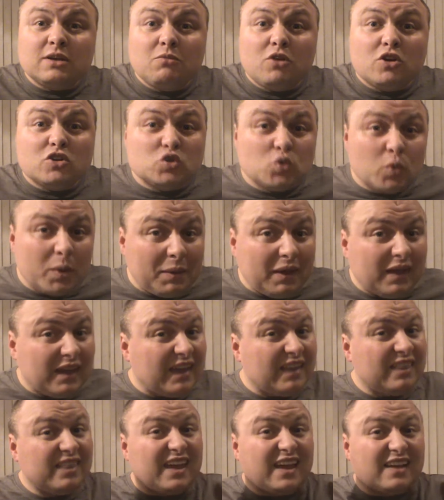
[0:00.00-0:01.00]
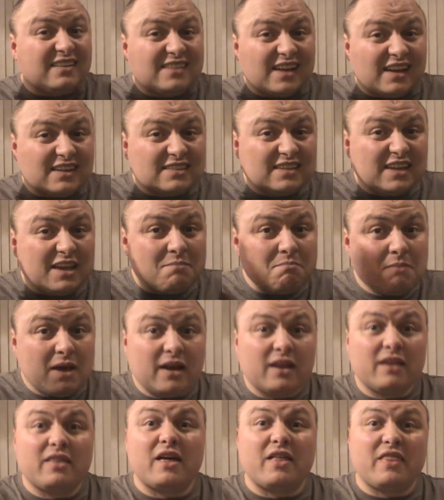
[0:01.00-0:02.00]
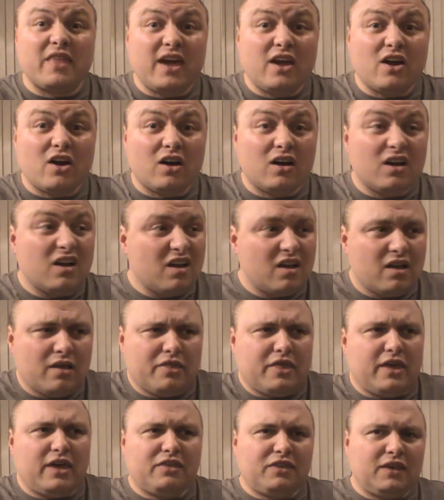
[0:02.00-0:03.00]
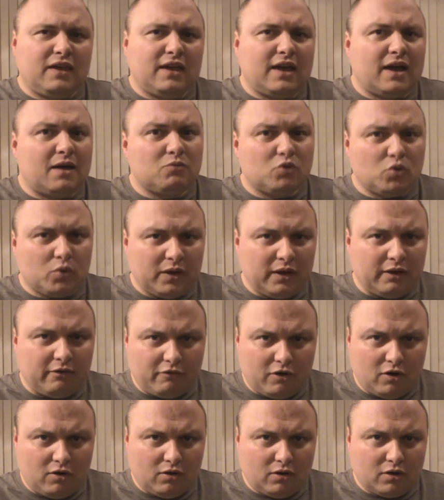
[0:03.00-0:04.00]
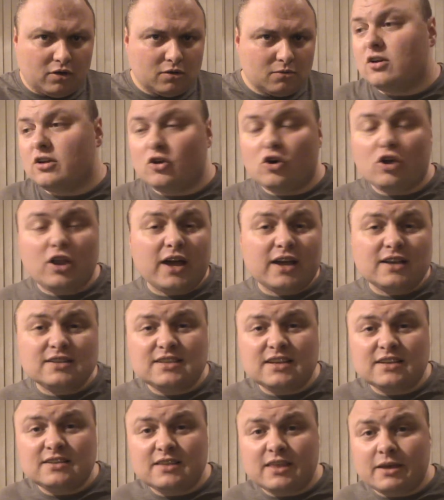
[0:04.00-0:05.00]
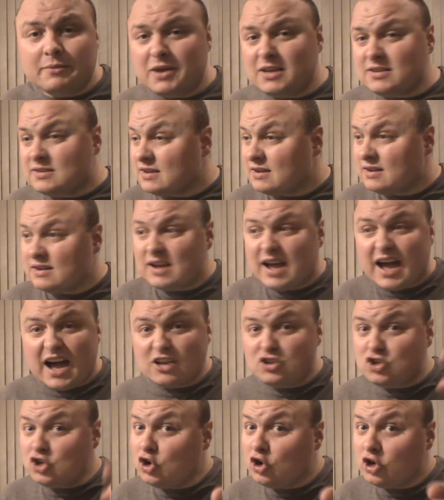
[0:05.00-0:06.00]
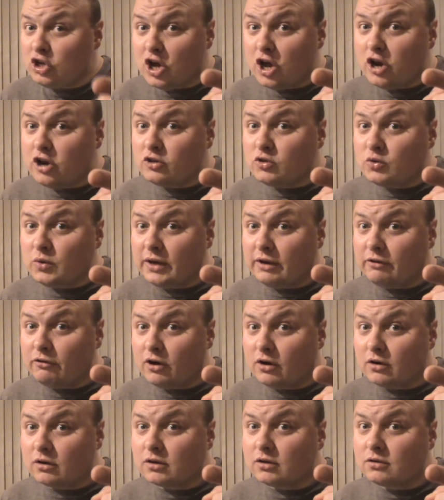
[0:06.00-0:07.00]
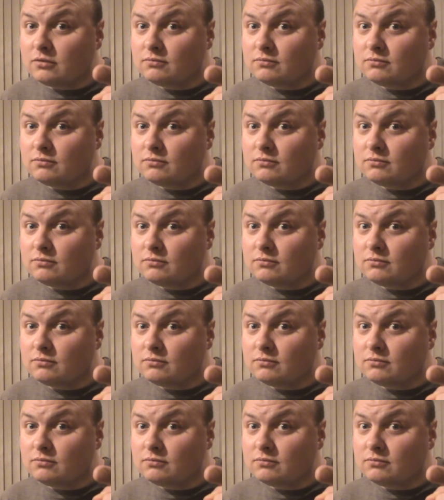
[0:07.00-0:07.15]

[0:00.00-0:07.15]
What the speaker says: I'm not swimming in the exact same manner that they are, they think I'm doing it wrong. And all I can say to them is, how do you know you're not doing it wrong?